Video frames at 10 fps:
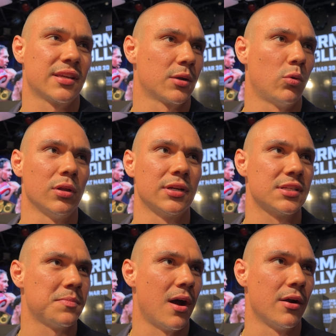get quality
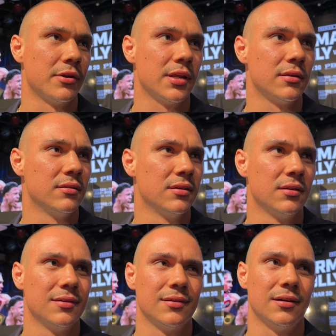sparring in,
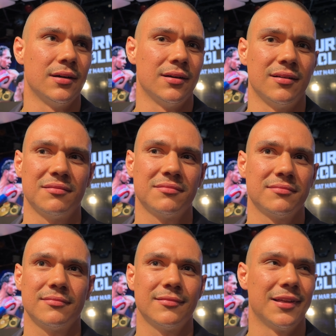
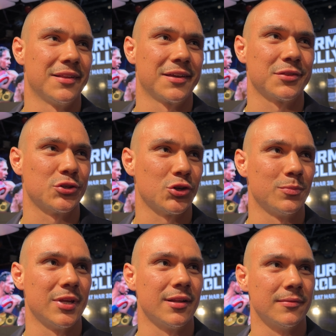uh, and then get the
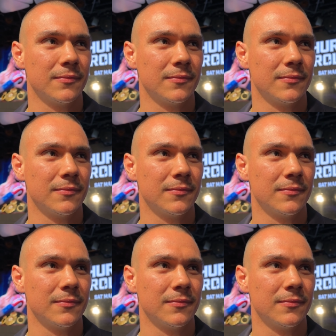job done.